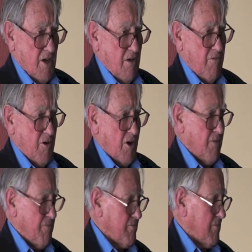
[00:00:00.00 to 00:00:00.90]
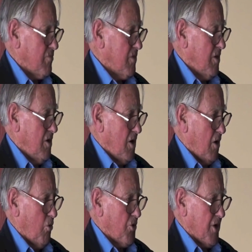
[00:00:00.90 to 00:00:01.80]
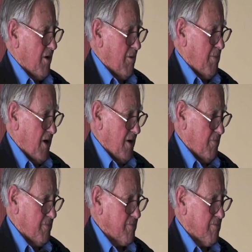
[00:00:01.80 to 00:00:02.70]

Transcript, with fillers: Here we've got a, a wooden aeroplane,